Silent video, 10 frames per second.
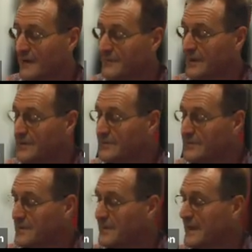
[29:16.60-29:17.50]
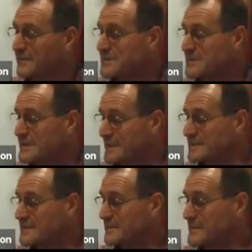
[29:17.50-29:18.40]
I floated from the barber's
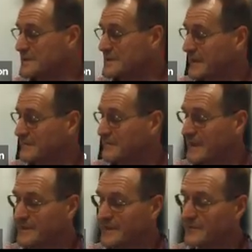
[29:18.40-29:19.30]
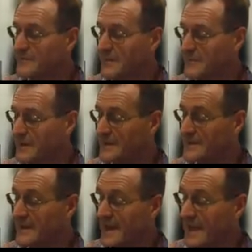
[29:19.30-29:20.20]
chair to the Tibetan plateau of my mind